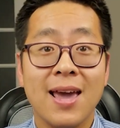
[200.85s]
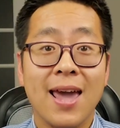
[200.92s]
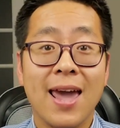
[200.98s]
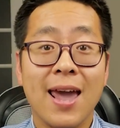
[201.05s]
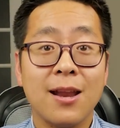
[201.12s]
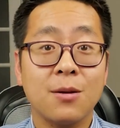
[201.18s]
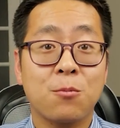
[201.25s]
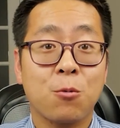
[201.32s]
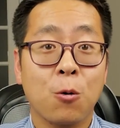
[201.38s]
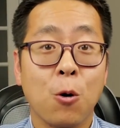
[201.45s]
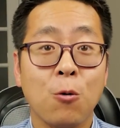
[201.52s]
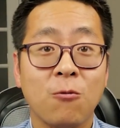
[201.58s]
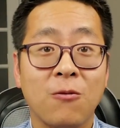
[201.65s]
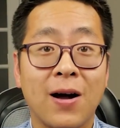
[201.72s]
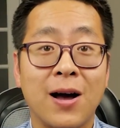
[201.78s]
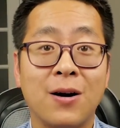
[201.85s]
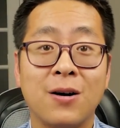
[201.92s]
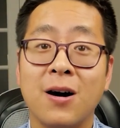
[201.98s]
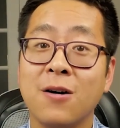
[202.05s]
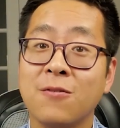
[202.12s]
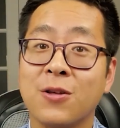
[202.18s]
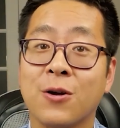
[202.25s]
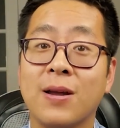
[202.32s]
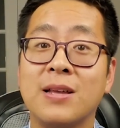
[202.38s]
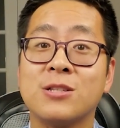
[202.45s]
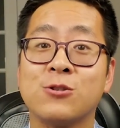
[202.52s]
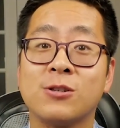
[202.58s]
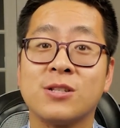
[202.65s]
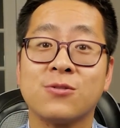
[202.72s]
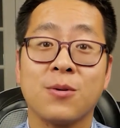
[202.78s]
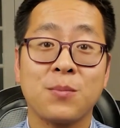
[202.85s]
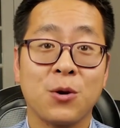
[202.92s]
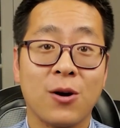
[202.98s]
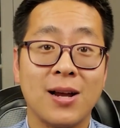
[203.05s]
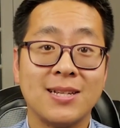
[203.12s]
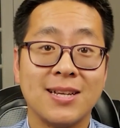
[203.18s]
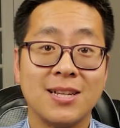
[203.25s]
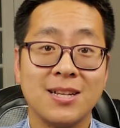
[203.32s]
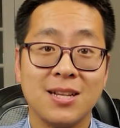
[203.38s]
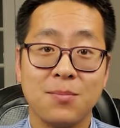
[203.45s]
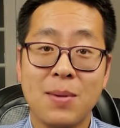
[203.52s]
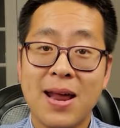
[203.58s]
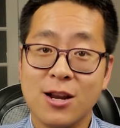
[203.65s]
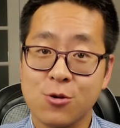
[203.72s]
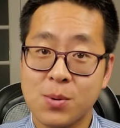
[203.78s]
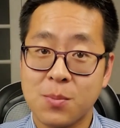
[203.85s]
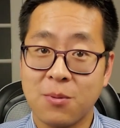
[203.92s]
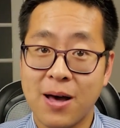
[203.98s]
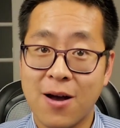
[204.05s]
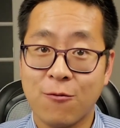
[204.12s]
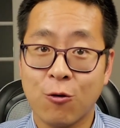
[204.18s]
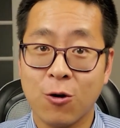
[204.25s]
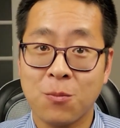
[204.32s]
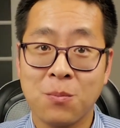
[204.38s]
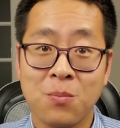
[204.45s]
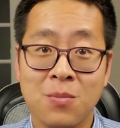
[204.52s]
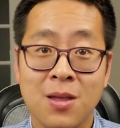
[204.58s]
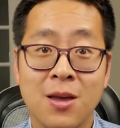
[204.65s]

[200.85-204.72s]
and a profile of their interest from your identity management platform,